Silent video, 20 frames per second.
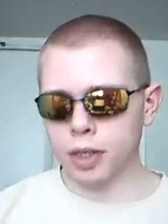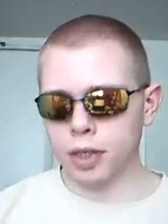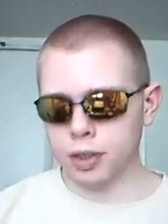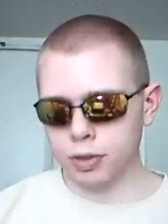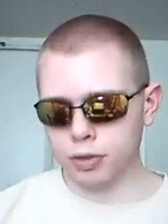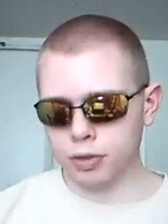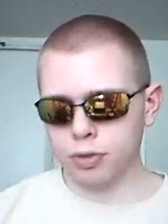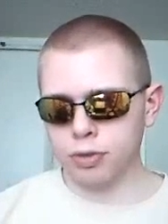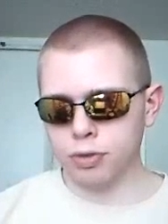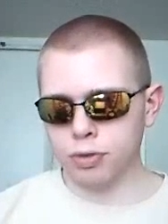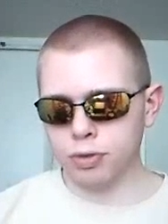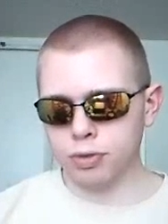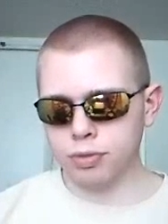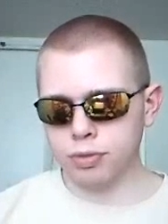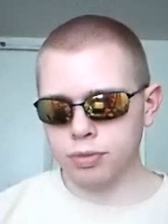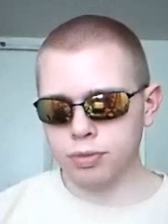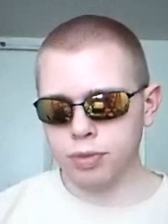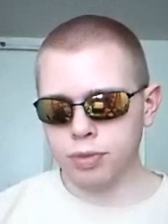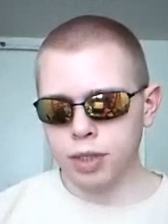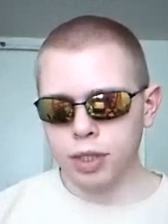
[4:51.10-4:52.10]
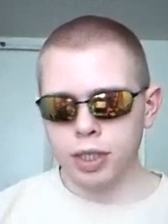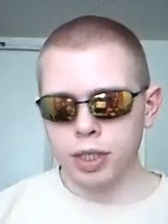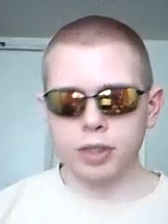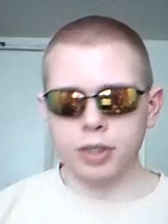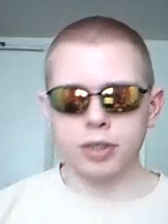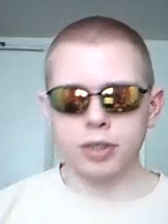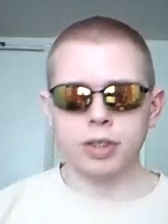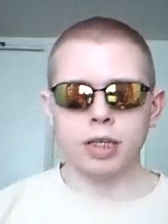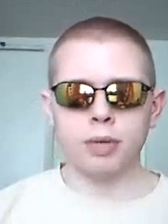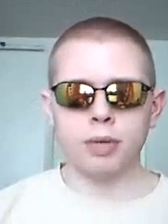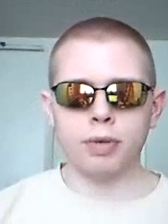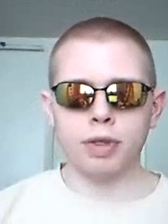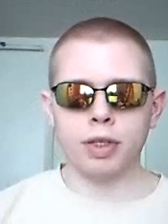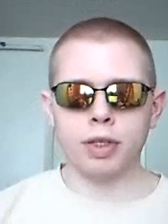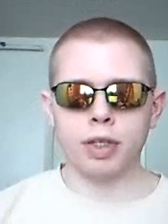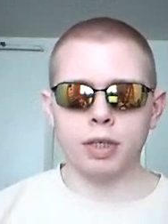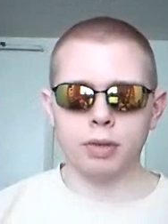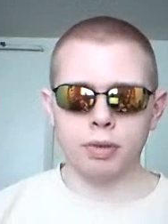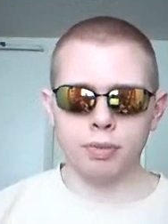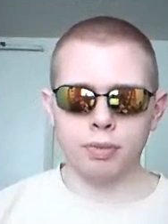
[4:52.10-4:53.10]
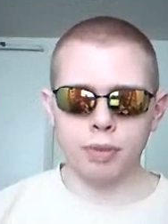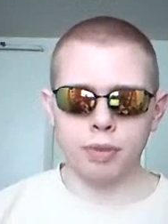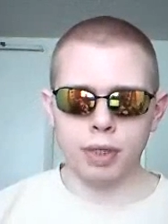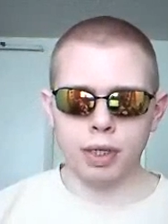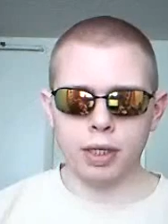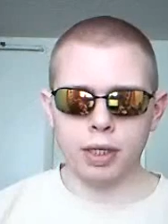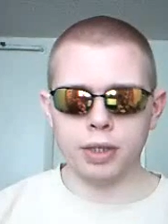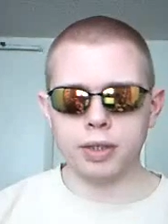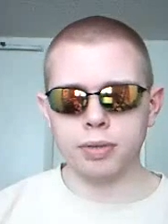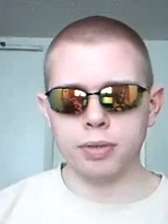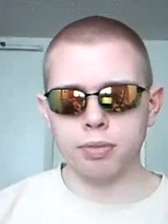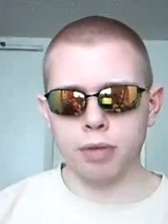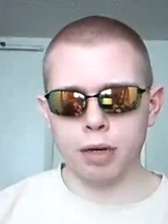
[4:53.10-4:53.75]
That's true. In the same way that human beings,